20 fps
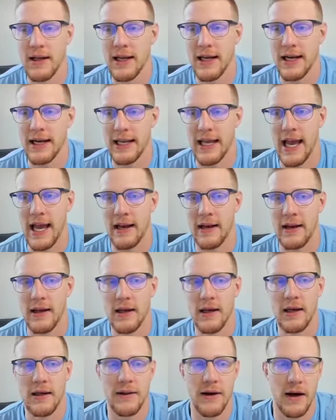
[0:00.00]
And again,
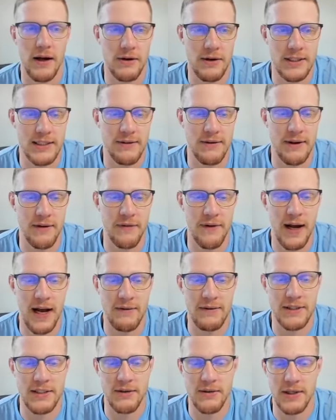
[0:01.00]
the
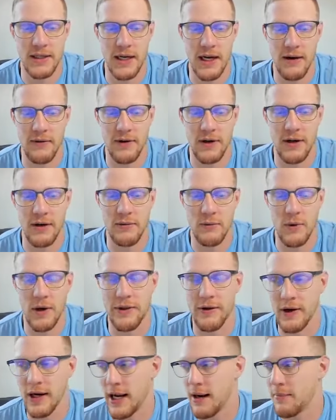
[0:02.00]
175 is going to cover
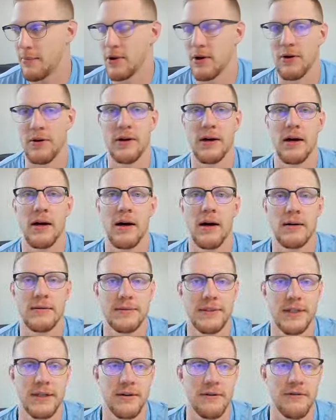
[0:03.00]
whether I upload, uh,
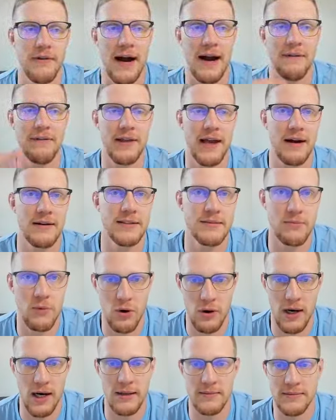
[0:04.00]
you know, 5,000
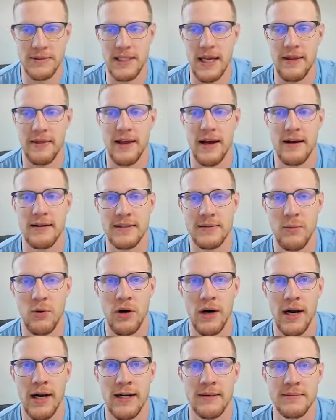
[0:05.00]
more items, 10,000
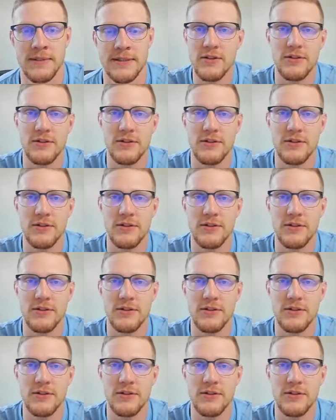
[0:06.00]
more items.